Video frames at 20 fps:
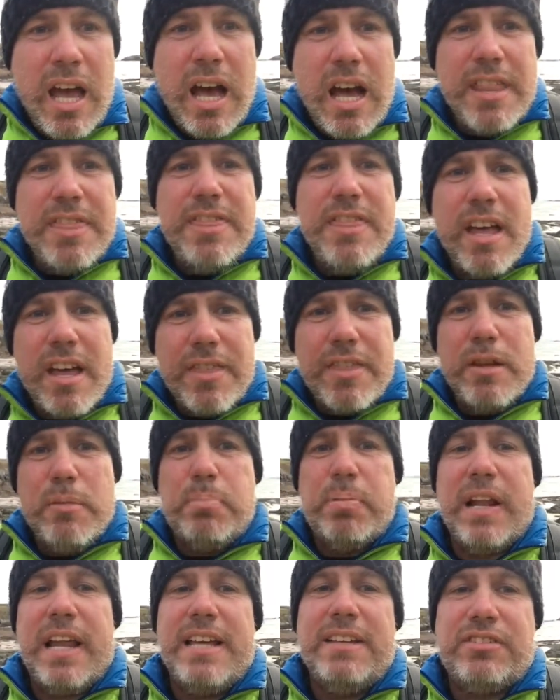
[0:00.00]
Another
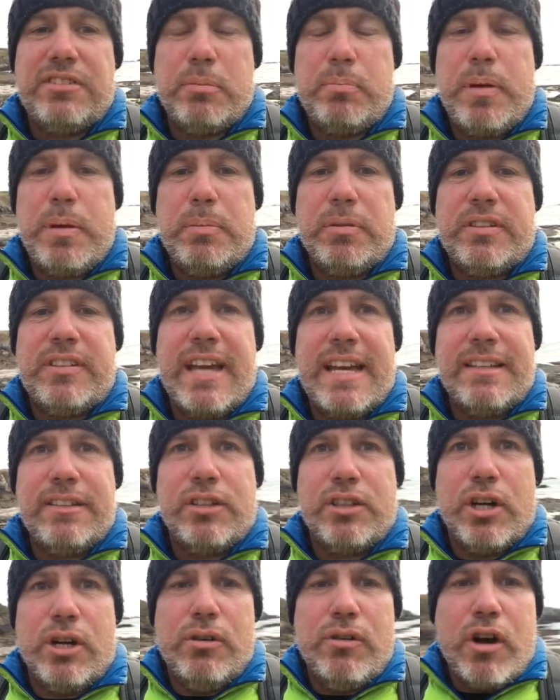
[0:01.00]
place that people tend
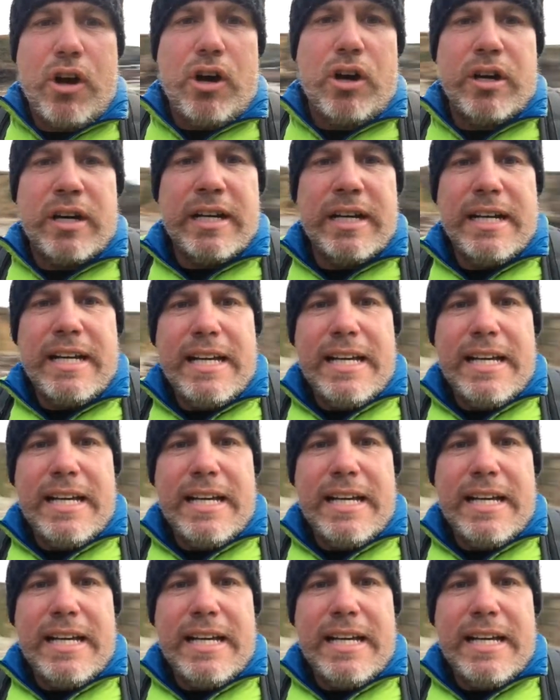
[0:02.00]
to go wrong.